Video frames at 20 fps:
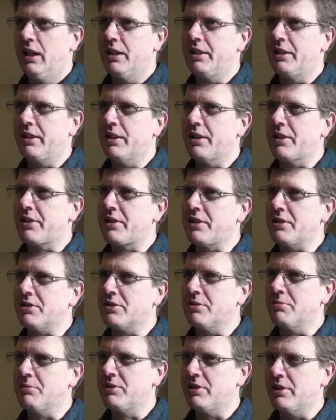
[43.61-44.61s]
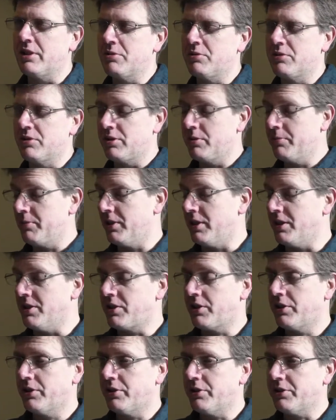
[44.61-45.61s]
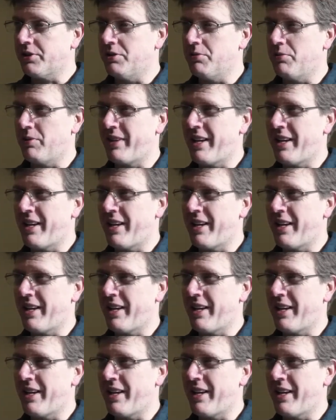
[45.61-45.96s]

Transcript: And again, I think sometimes with some of these courses,